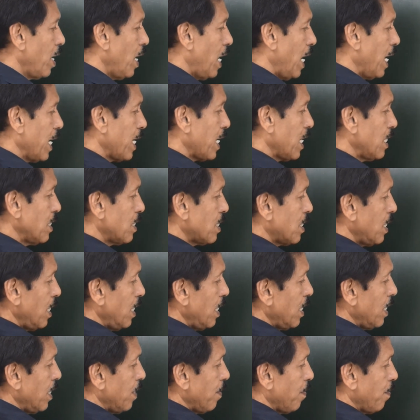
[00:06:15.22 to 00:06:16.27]
I can
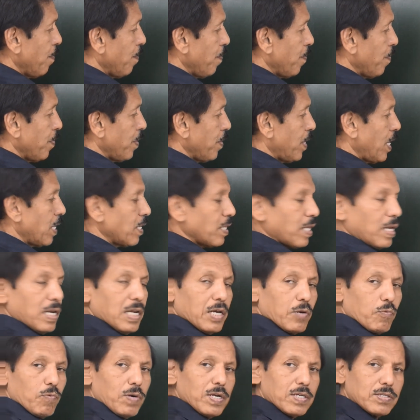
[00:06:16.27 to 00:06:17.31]
see that the
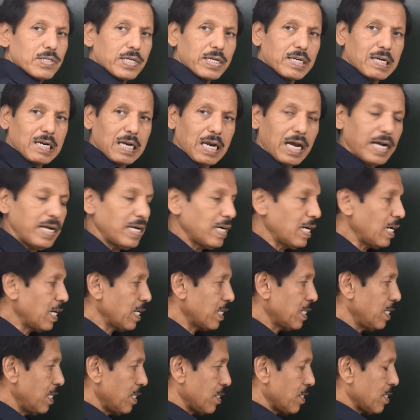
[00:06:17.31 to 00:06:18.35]
liquid is inclined
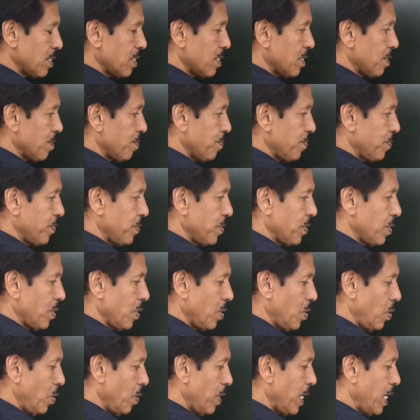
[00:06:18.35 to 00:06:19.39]
like this.
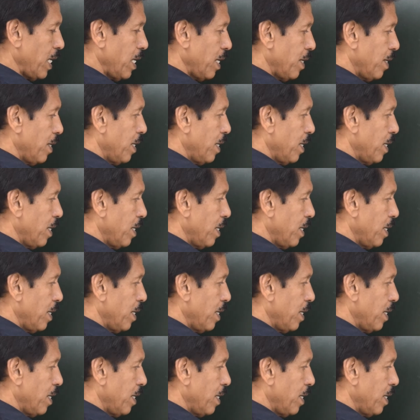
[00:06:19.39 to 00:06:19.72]
Okay.